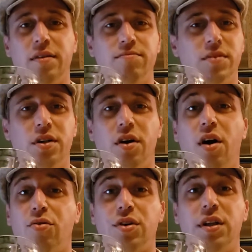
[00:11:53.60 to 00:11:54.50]
They're
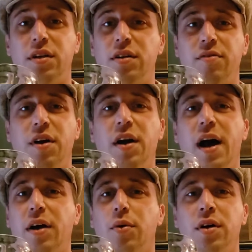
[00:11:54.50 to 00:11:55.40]
all really good, very
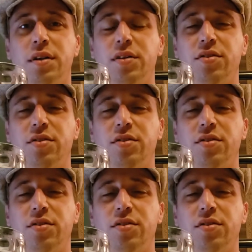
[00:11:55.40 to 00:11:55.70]
high quality.